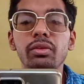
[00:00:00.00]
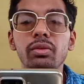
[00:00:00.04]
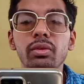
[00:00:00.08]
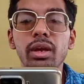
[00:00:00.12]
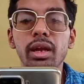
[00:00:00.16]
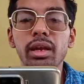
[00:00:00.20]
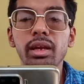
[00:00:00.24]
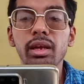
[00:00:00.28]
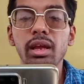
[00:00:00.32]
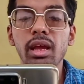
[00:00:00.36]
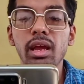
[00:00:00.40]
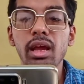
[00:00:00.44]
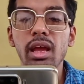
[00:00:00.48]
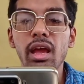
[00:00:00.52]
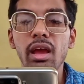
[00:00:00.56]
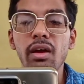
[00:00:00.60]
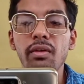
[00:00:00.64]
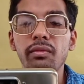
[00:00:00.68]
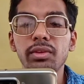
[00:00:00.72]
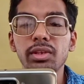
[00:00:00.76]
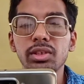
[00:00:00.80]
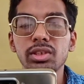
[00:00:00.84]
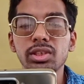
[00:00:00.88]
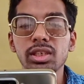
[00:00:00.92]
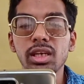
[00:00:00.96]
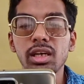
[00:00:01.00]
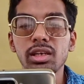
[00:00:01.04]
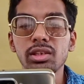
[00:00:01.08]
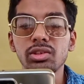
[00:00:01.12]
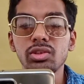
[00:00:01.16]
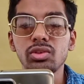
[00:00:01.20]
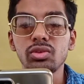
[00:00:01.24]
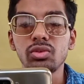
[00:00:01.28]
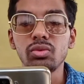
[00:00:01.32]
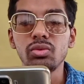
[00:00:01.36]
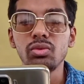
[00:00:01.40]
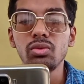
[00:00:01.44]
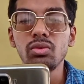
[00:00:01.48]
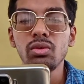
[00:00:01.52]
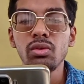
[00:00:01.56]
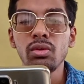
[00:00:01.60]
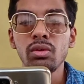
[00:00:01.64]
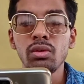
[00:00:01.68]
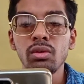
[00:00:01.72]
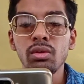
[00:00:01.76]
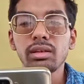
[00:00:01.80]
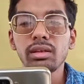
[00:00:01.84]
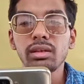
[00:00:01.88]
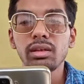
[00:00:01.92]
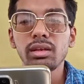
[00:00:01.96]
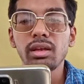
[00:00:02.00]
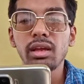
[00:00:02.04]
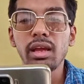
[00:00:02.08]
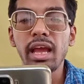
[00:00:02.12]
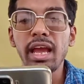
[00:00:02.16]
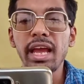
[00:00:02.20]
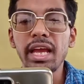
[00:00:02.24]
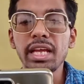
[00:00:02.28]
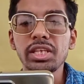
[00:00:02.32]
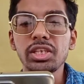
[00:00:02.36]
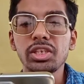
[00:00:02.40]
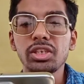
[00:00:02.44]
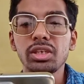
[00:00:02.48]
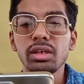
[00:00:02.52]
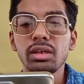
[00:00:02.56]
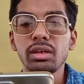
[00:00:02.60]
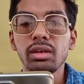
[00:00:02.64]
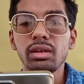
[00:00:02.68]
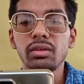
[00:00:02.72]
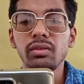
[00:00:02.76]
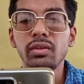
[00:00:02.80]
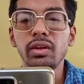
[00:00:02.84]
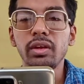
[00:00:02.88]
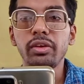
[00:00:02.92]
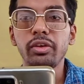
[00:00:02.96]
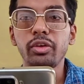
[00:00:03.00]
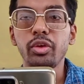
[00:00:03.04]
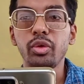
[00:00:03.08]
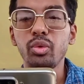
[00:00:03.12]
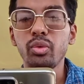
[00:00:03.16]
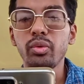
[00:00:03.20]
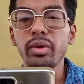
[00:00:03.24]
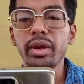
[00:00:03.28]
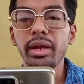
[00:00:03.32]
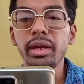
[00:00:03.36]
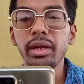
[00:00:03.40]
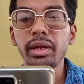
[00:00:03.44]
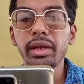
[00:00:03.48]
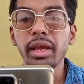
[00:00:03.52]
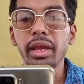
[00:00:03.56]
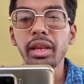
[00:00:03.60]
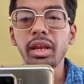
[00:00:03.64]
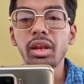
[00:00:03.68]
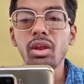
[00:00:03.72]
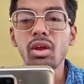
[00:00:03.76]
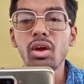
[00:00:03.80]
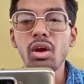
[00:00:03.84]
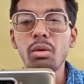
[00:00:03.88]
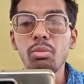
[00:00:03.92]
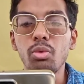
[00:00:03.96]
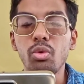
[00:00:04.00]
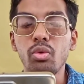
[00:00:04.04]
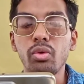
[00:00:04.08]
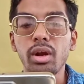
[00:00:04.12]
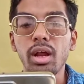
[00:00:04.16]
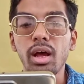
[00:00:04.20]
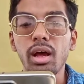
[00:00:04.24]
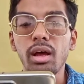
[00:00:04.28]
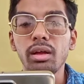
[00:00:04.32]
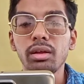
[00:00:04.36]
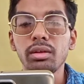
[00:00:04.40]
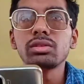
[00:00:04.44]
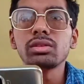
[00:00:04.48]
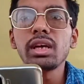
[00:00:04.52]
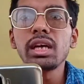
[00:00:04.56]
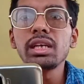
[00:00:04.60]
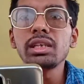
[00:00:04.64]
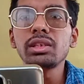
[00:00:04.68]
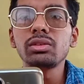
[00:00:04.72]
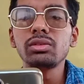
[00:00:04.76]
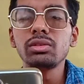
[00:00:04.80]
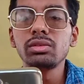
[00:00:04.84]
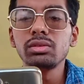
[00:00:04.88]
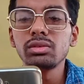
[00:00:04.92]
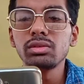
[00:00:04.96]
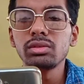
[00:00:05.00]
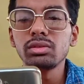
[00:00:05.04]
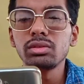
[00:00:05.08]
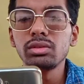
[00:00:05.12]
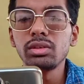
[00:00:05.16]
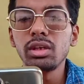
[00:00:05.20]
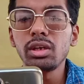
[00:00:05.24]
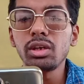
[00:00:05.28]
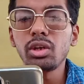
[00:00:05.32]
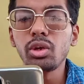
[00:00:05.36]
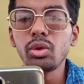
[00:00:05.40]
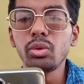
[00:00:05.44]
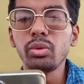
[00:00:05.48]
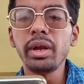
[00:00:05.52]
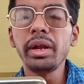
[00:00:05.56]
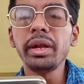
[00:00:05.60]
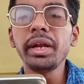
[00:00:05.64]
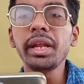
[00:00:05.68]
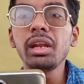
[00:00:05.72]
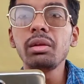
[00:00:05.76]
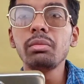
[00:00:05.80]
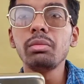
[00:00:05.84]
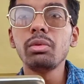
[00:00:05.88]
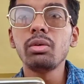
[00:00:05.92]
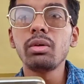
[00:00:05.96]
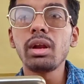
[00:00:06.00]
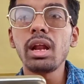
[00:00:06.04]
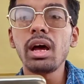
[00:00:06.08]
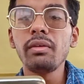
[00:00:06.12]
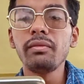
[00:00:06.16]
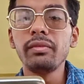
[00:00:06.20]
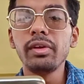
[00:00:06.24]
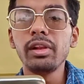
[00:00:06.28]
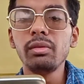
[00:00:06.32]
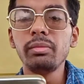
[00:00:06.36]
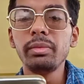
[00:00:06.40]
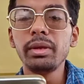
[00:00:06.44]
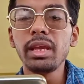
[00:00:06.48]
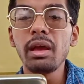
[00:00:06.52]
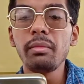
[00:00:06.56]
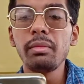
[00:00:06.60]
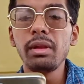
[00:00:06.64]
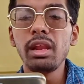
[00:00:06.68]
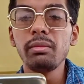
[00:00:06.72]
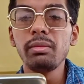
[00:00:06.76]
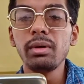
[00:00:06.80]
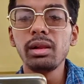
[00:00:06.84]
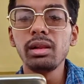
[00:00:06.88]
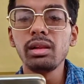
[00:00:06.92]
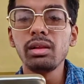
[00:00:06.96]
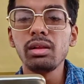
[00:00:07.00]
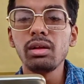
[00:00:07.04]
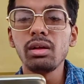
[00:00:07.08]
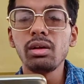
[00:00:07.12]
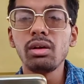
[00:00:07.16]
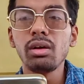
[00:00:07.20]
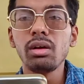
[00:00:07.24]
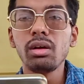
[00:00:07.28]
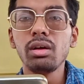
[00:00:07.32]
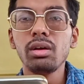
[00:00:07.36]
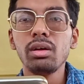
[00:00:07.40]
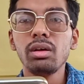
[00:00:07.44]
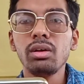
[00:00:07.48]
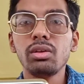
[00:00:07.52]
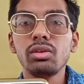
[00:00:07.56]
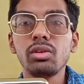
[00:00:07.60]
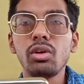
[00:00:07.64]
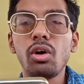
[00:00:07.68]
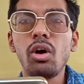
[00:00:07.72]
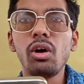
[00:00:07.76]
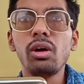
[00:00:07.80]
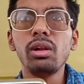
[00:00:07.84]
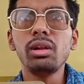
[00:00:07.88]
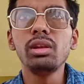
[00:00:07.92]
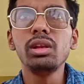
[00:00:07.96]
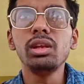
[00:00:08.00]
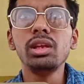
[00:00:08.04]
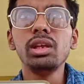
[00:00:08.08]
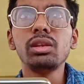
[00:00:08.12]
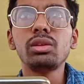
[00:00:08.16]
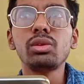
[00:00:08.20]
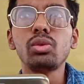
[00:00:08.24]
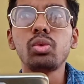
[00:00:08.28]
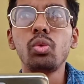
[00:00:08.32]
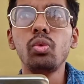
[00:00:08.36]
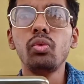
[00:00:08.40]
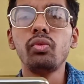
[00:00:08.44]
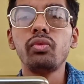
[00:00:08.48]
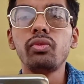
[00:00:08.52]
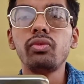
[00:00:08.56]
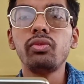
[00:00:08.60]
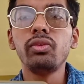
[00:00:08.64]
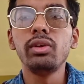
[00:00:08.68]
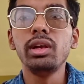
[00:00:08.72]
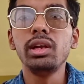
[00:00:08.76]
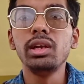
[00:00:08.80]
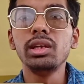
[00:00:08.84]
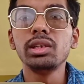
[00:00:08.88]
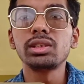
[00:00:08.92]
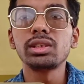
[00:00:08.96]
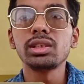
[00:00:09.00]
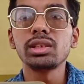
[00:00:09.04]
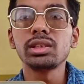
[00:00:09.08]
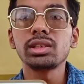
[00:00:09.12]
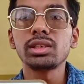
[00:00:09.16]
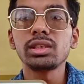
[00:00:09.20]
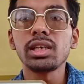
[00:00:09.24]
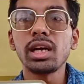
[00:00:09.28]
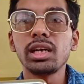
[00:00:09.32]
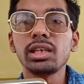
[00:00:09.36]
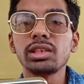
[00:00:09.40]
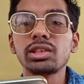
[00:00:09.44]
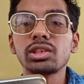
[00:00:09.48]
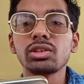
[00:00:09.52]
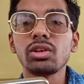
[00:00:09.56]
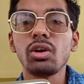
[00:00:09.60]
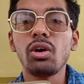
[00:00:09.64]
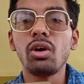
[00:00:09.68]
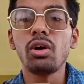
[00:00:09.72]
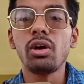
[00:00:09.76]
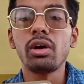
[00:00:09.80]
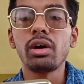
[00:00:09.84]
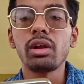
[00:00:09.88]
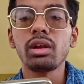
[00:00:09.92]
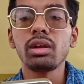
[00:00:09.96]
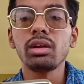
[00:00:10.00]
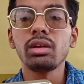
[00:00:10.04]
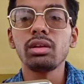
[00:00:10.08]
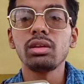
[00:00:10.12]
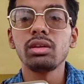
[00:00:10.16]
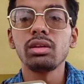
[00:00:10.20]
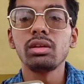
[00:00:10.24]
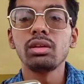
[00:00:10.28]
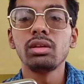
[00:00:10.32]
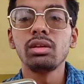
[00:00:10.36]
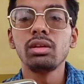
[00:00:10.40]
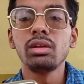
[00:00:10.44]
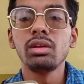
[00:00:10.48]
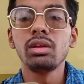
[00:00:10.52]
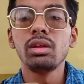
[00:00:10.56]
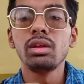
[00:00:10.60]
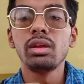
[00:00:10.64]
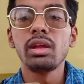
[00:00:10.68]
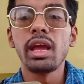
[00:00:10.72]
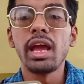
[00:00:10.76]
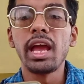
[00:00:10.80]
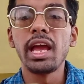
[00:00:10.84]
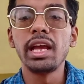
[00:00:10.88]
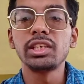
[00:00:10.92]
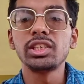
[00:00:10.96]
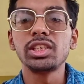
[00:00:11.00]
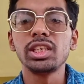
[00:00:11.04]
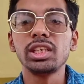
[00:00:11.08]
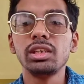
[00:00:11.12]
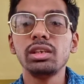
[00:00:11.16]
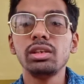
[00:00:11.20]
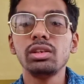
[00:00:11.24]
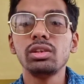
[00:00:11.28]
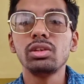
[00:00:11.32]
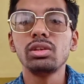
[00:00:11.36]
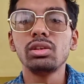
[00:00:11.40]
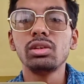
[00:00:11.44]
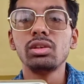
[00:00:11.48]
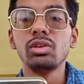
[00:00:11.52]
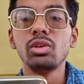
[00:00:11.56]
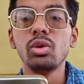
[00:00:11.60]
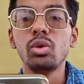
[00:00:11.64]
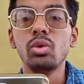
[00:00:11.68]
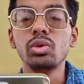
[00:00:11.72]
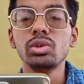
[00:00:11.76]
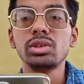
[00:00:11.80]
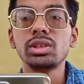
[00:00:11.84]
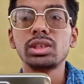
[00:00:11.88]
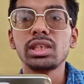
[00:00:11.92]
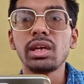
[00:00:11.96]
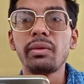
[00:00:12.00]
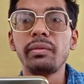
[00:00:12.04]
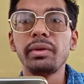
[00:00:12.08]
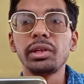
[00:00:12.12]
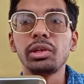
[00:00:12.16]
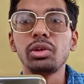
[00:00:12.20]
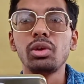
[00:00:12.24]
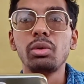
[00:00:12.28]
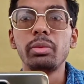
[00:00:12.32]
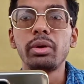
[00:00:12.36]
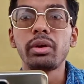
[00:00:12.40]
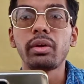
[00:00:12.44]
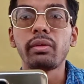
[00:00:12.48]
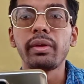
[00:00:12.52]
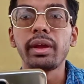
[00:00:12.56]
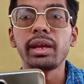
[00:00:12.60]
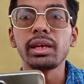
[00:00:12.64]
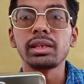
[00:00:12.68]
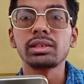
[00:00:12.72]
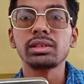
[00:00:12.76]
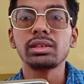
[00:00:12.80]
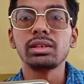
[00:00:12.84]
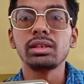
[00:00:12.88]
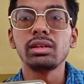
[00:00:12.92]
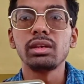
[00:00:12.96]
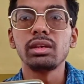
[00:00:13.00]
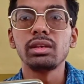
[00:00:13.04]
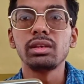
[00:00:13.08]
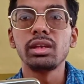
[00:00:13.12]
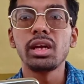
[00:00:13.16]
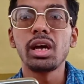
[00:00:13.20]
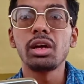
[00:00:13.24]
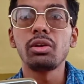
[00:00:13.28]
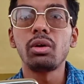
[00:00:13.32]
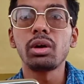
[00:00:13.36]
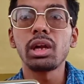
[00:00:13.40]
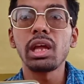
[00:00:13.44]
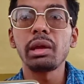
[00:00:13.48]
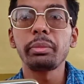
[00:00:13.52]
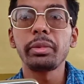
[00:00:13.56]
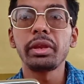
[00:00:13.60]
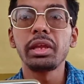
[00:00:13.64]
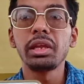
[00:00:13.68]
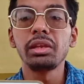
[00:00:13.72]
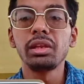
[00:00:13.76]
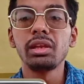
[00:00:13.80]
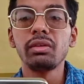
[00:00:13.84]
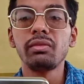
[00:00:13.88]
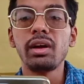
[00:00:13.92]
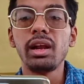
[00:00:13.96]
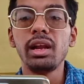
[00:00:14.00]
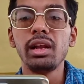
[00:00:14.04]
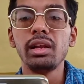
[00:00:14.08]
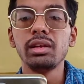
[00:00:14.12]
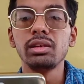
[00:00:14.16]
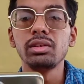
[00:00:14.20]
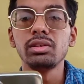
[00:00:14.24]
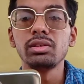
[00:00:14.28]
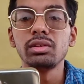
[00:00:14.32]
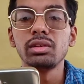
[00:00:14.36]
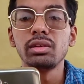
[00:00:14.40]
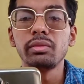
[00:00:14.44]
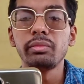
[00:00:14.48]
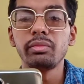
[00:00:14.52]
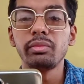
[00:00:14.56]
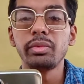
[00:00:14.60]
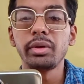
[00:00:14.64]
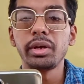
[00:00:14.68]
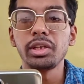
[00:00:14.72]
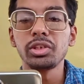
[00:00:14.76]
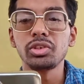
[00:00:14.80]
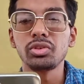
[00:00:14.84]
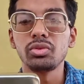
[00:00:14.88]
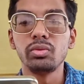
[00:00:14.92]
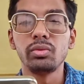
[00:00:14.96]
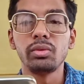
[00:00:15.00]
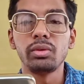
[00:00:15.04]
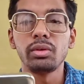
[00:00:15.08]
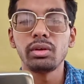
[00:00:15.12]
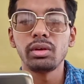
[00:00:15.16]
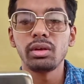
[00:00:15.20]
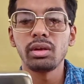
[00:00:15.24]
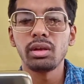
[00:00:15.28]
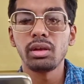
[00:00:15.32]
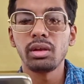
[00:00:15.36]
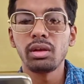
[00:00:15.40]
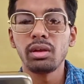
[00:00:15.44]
and you can have the chance to hatch the Tyrunt and Amaura. So guys, the Tyrunt and Amaura will be available only through field research task or hatching those 7 km eggs. They are not appearing in the wild pretty soon.